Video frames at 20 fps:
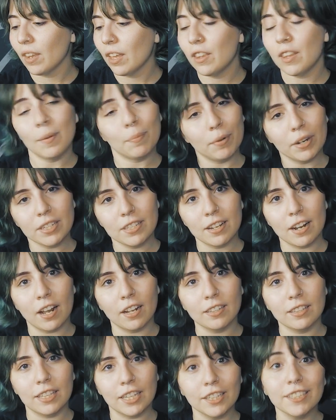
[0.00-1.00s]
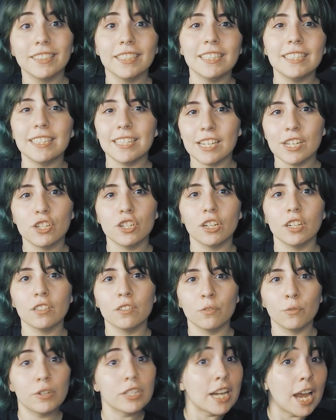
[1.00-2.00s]
They're printed on Gildan
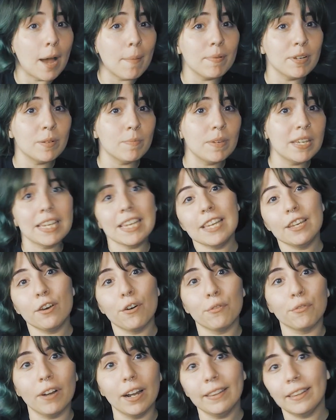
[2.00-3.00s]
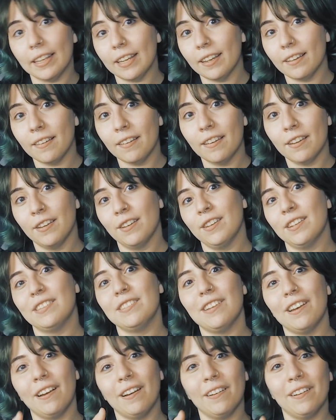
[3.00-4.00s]
t-shirts, which happen to be eco-friendly.
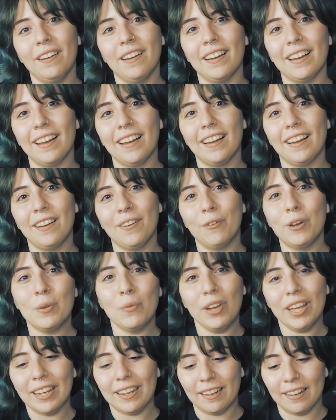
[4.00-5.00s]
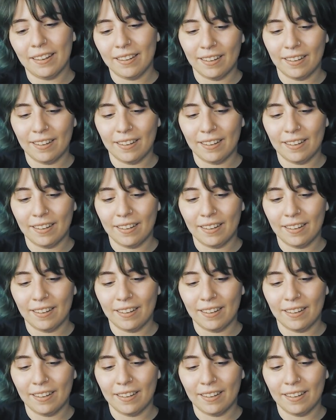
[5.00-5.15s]
So, win-win.